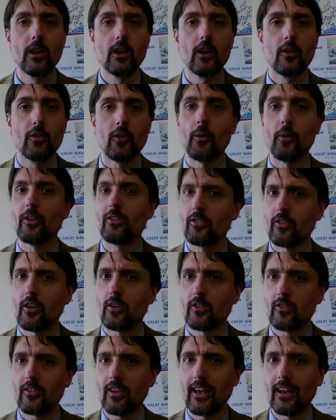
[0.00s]
Though it's
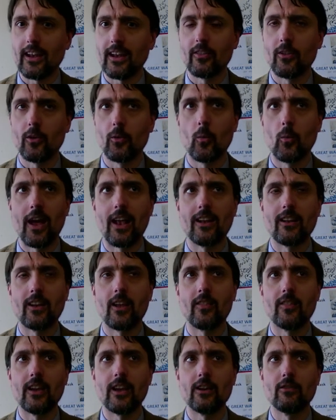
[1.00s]
telling that when
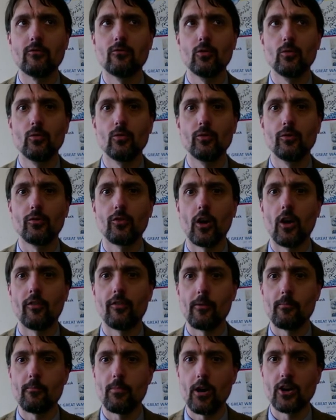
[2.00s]
the rules of
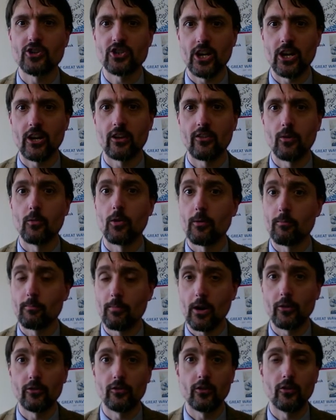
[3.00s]
impartiality were
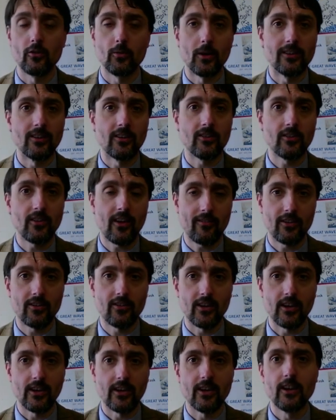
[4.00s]
imposed in
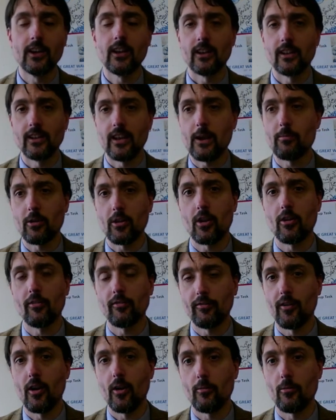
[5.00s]
2017, Labour got
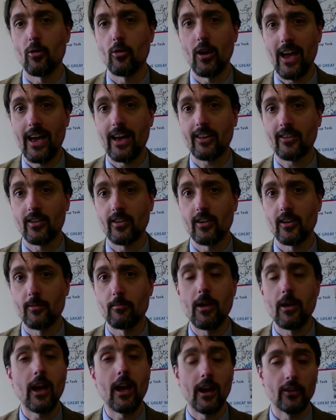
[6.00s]
far more airtime
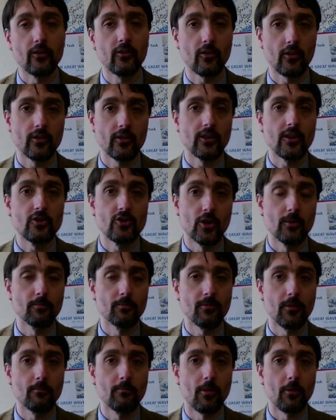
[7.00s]
and suddenly jumped
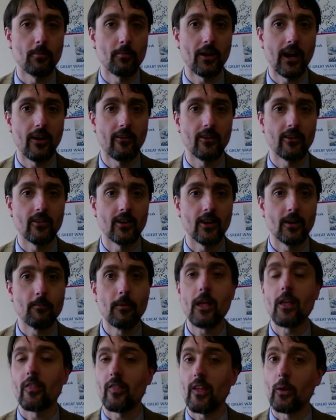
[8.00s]
in popularity.
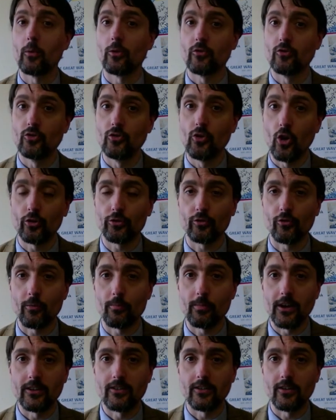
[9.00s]
That was not
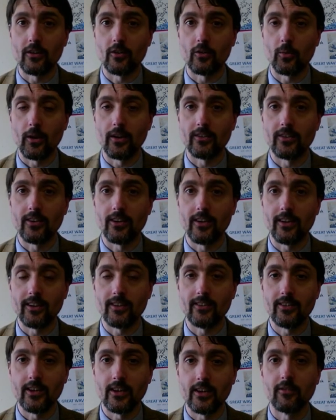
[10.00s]
repeated in
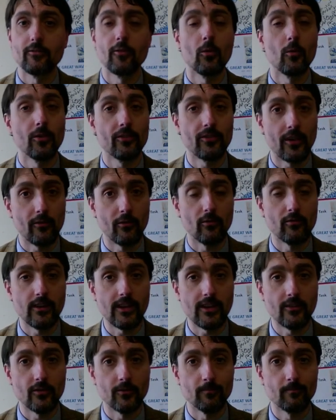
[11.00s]
2019 for whatever
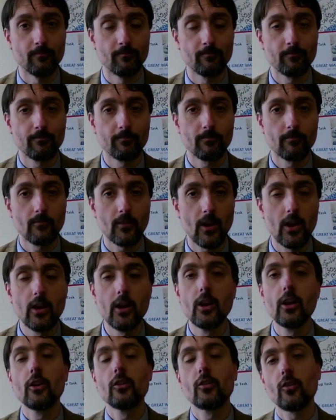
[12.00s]
reason.
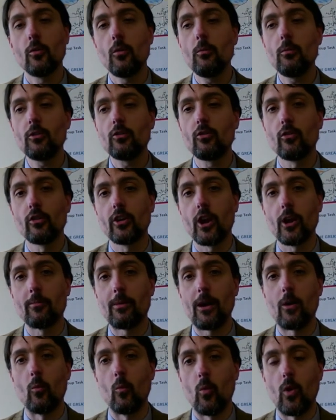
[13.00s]
So when we're talking
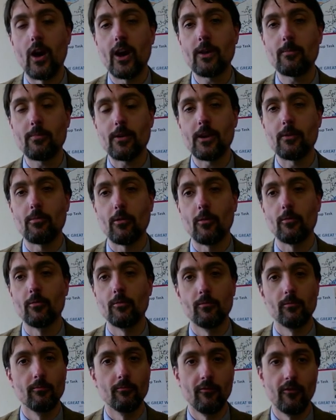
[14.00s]
about why people
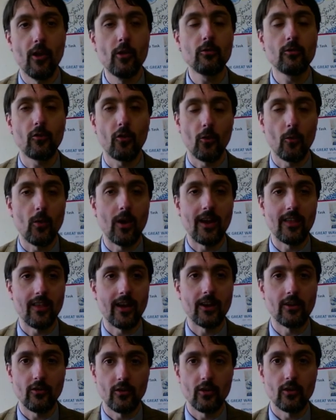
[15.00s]
vote the way they
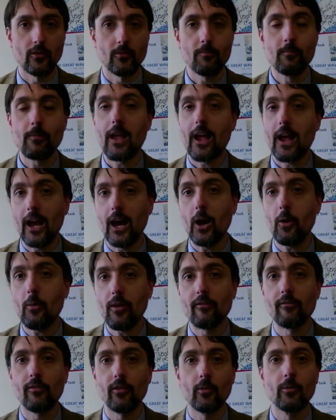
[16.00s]
do, how
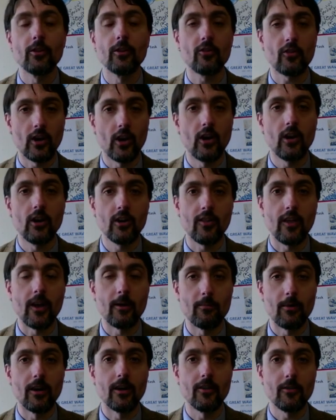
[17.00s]
influenced are they
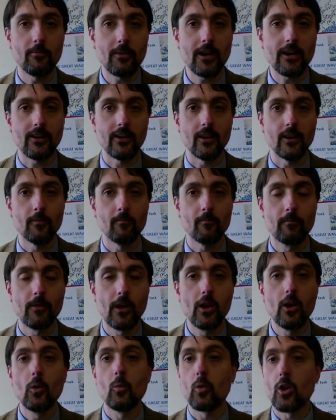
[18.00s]
by the media?
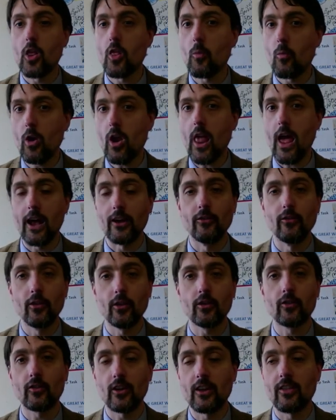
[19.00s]
Well, on the one hand, you could
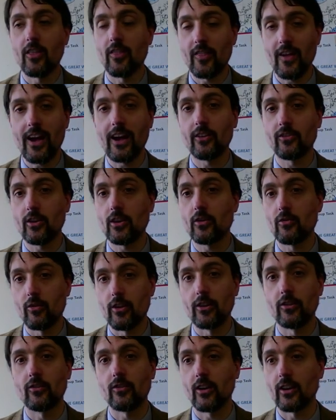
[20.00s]
say that has
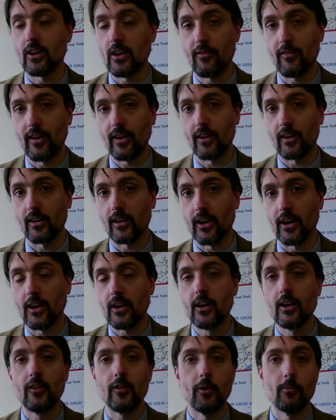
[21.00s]
increased significantly.
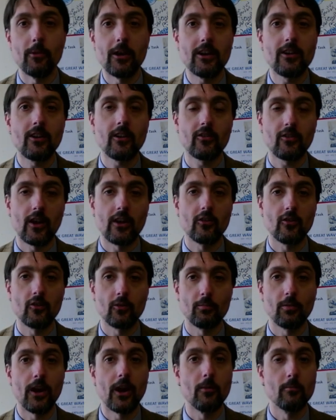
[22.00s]
The media tends to
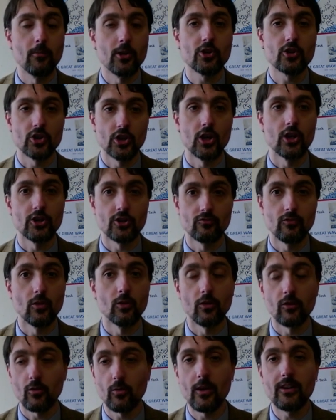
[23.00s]
play a much larger role. In
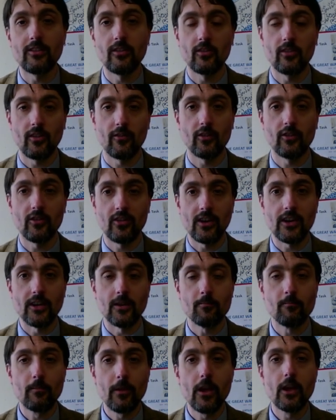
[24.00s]
2017
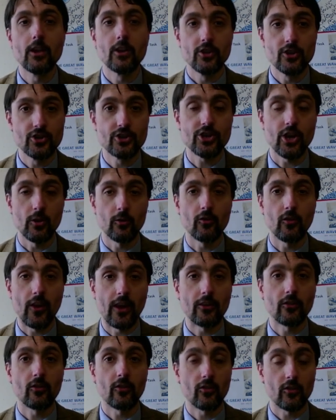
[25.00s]
shows that
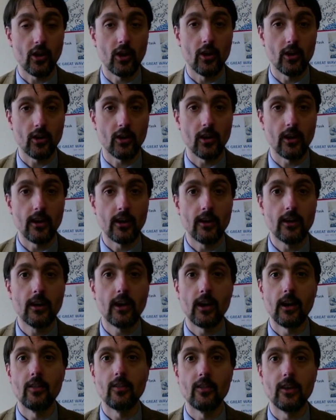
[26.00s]
starkly
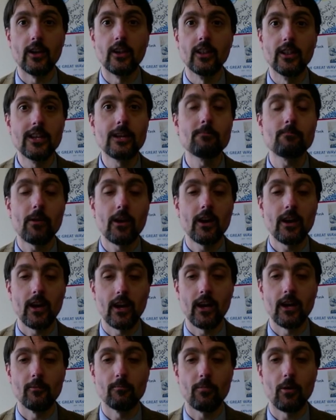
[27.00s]
in the leap
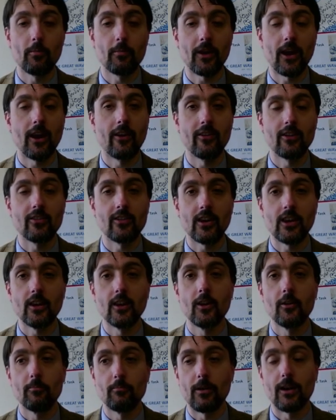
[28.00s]
in popularity
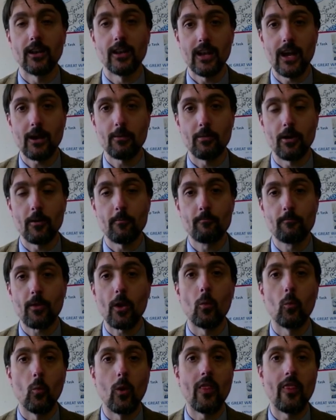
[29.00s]
by Labour
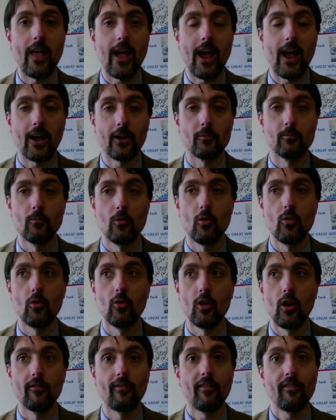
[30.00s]
when they had more
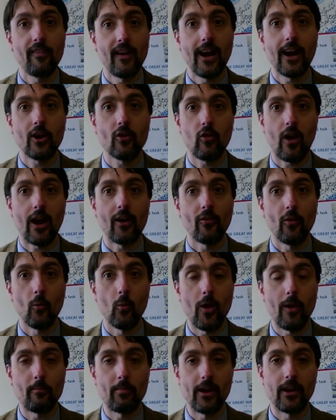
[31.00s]
of a fair crack of the
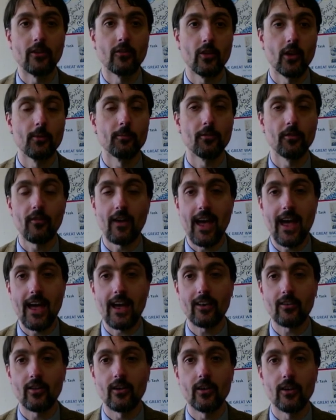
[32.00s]
whip in terms of
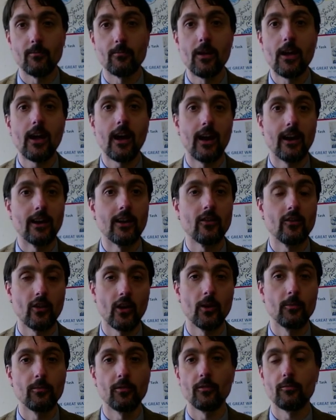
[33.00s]
airtime and in
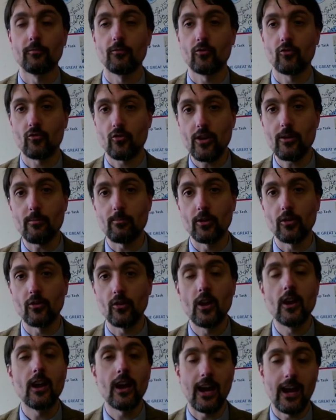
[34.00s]
terms of treatment
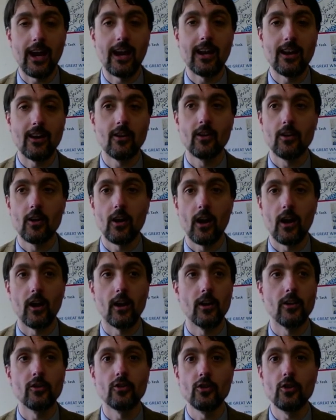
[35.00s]
in
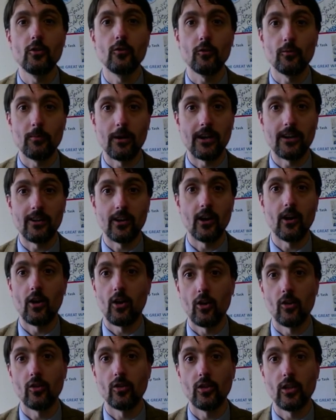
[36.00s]
news media
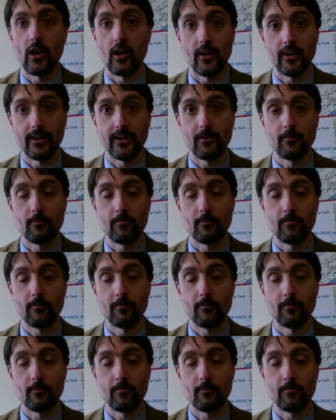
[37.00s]
online.